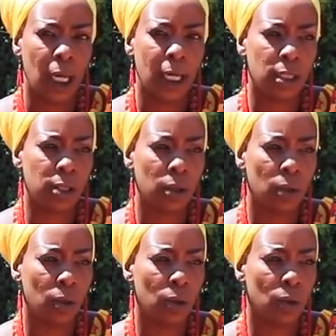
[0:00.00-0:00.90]
And
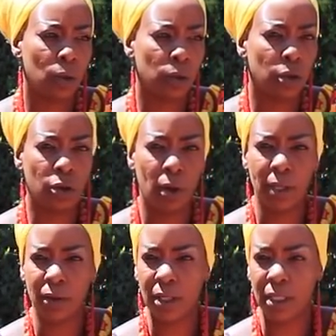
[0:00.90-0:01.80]
so, and
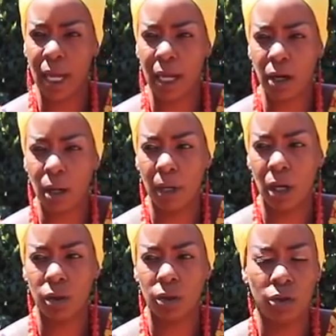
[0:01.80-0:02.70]
then there's the anger about,